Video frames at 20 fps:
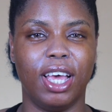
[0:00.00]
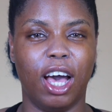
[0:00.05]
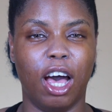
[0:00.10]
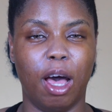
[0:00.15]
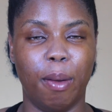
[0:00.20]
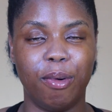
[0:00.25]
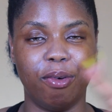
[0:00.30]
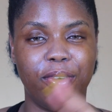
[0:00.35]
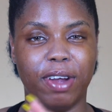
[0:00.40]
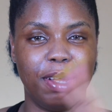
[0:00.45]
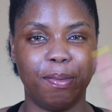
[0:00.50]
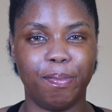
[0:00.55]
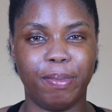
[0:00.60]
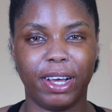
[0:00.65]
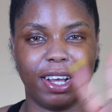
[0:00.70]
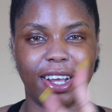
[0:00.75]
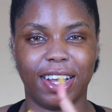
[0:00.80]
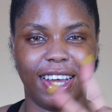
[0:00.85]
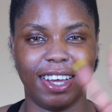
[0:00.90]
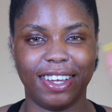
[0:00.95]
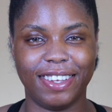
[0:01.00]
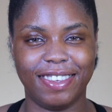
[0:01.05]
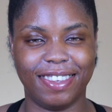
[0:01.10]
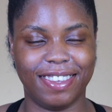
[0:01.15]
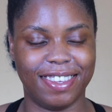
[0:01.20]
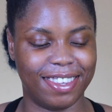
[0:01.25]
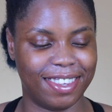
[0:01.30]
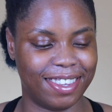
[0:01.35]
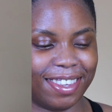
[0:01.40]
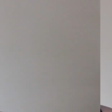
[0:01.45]
I'll be right back, guys.
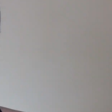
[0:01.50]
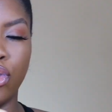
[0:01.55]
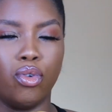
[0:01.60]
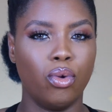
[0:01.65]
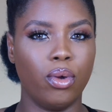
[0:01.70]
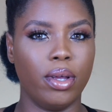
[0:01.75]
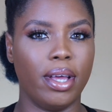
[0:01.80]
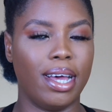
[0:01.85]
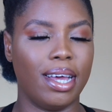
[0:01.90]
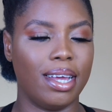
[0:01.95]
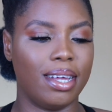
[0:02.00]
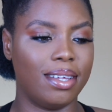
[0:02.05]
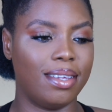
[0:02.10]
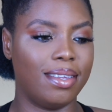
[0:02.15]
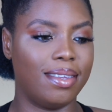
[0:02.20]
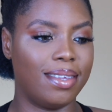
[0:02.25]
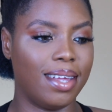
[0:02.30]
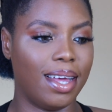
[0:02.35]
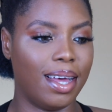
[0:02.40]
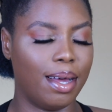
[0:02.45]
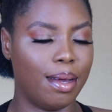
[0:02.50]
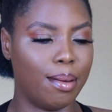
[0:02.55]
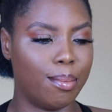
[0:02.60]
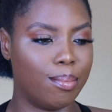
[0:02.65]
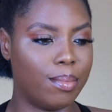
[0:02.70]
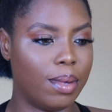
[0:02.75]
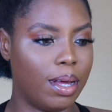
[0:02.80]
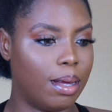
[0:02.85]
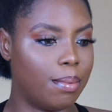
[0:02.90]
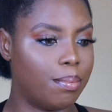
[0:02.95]
So guys,
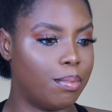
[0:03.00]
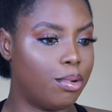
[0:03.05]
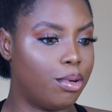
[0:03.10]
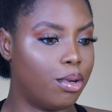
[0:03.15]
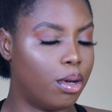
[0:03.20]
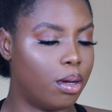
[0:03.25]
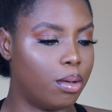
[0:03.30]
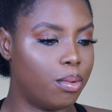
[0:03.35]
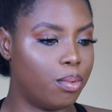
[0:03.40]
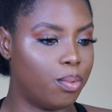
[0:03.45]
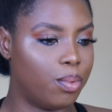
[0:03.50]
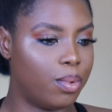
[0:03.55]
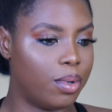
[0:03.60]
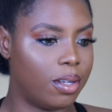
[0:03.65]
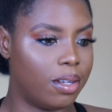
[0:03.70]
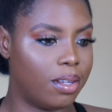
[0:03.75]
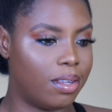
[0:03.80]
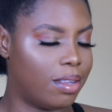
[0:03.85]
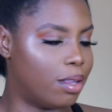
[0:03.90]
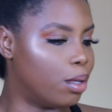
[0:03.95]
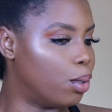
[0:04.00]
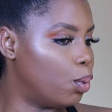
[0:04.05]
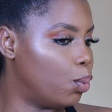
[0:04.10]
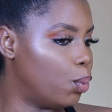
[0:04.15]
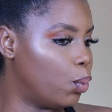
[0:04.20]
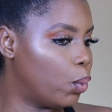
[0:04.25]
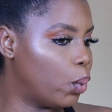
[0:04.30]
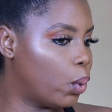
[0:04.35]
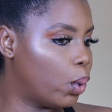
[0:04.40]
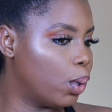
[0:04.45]
I'm done with the
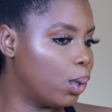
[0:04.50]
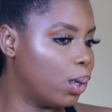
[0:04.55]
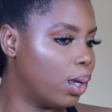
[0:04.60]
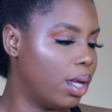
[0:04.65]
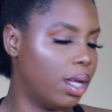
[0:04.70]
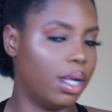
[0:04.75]
look.